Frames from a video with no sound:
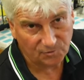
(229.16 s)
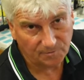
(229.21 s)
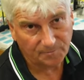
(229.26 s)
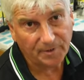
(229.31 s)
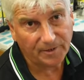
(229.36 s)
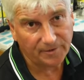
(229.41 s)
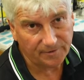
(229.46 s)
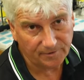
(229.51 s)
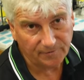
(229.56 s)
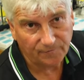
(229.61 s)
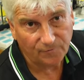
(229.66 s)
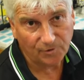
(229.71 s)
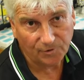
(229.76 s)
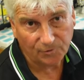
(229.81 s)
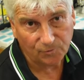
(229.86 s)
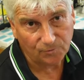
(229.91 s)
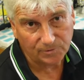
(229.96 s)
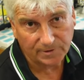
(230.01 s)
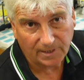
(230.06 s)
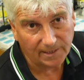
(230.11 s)
repairing your rod yeah,
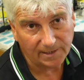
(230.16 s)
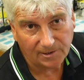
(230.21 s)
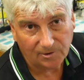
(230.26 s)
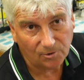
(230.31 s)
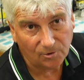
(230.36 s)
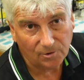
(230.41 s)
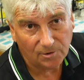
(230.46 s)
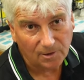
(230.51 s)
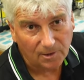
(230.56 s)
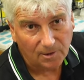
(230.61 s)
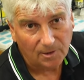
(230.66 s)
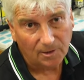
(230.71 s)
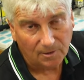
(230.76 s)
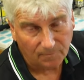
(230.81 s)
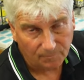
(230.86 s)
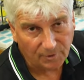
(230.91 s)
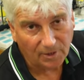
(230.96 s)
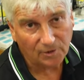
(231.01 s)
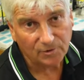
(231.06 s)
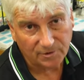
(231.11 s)
all day yeah, long, yeah,
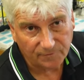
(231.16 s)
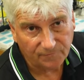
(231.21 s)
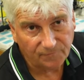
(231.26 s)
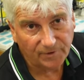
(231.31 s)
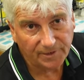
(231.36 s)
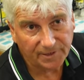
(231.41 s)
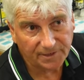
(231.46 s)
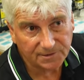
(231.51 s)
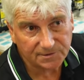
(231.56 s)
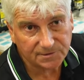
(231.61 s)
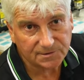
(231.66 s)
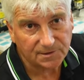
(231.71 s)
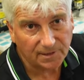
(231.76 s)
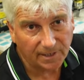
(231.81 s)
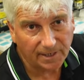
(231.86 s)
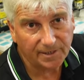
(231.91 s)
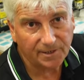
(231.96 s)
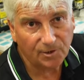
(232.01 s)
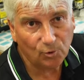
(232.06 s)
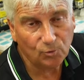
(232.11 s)
broken rings,
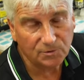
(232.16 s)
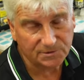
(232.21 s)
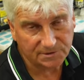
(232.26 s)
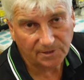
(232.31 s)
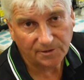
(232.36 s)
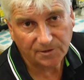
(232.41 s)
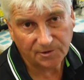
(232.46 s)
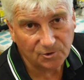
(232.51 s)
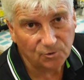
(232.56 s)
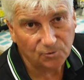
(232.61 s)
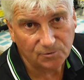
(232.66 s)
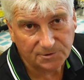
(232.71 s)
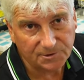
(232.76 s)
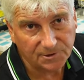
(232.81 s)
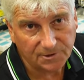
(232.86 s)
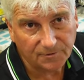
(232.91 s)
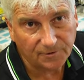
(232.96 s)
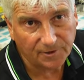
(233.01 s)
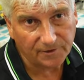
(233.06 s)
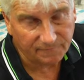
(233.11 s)
and also it causes you
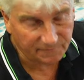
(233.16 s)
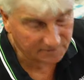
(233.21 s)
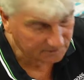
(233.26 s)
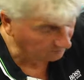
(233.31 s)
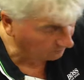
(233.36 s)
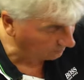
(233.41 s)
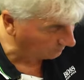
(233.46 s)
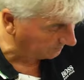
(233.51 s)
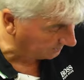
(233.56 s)
grief. So what